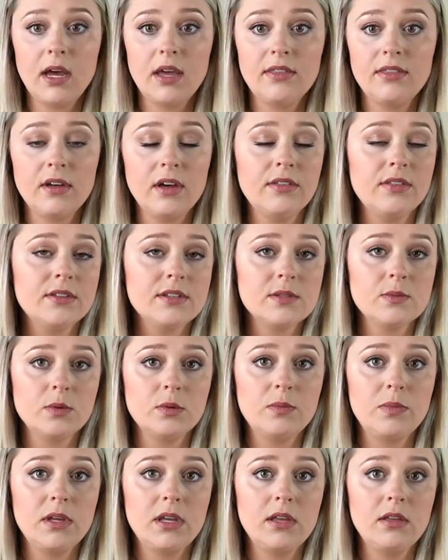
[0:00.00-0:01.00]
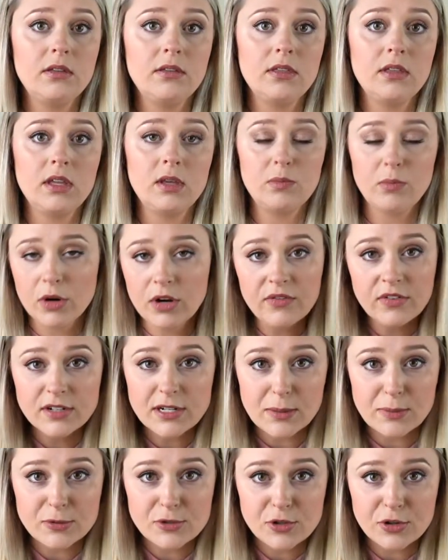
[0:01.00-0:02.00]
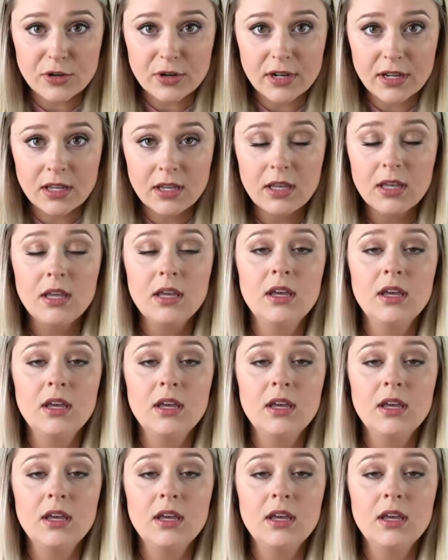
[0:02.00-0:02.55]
I thought this would be the perfect opportunity.